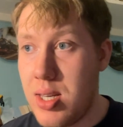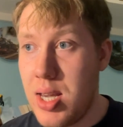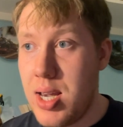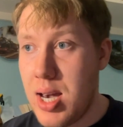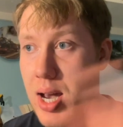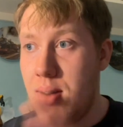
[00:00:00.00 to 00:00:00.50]
the
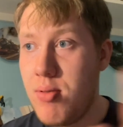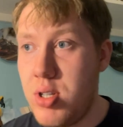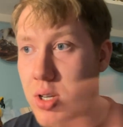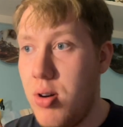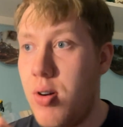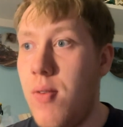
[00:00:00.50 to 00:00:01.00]

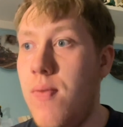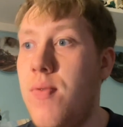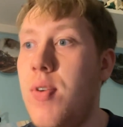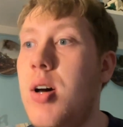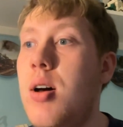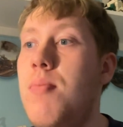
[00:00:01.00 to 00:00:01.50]
character
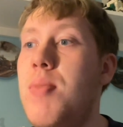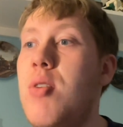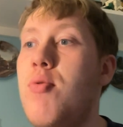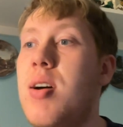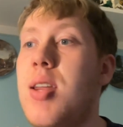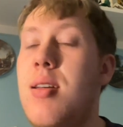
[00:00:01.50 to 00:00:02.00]
of Peter
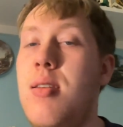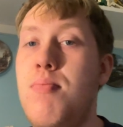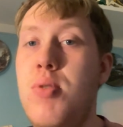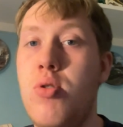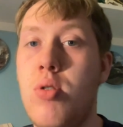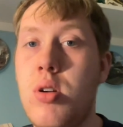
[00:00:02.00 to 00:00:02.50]
Riley in the
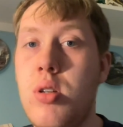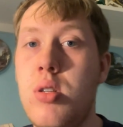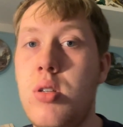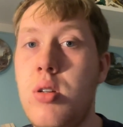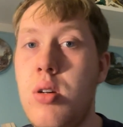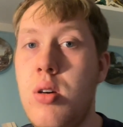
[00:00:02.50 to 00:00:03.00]

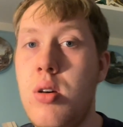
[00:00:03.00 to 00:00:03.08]
books.